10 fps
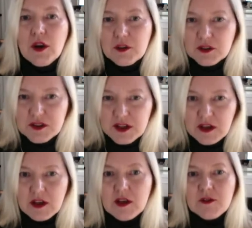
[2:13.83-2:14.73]

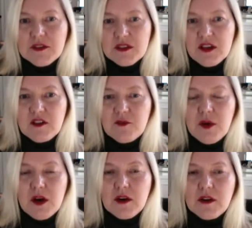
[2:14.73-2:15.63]
understanding of his state of
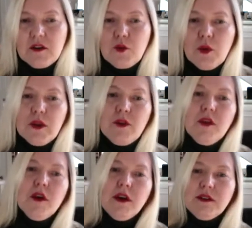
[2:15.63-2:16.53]
mind with
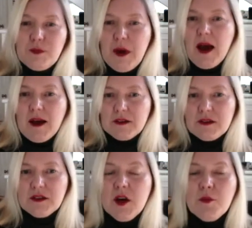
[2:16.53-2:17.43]
his past.
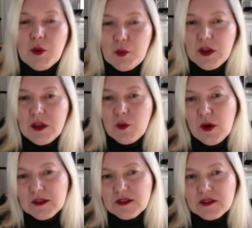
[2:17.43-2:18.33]
But really
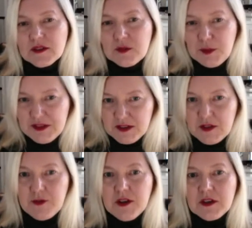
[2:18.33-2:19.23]
what's
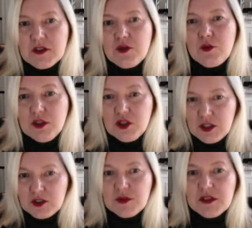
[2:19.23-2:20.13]
specific to the
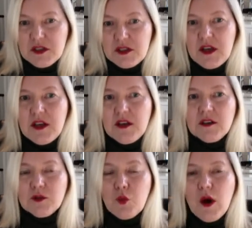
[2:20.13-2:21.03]
judgment today
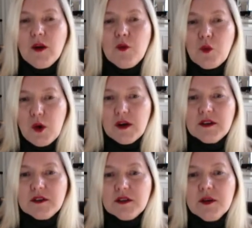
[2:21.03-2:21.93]
is what
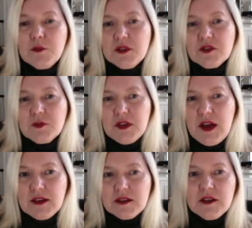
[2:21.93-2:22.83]
was Mr.
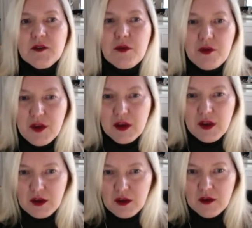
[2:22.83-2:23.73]
Manassian
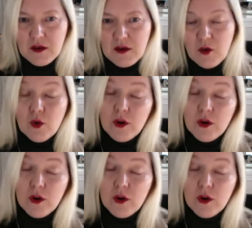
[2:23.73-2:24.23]
thinking or